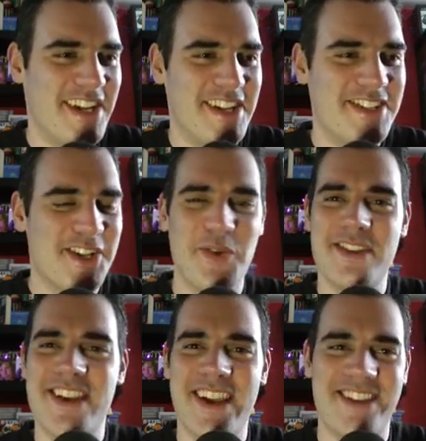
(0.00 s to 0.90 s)
It's so
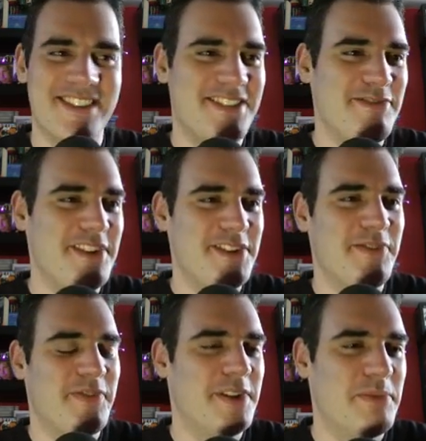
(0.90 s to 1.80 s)
intense, you really do
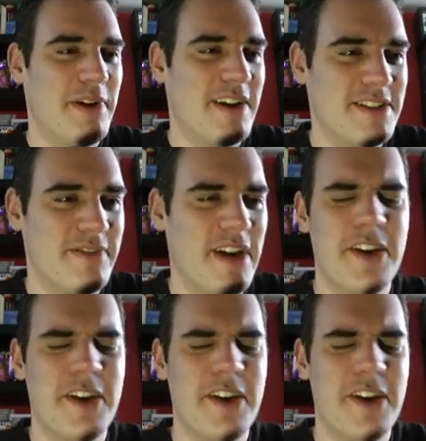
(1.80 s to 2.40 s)
feel a part of it.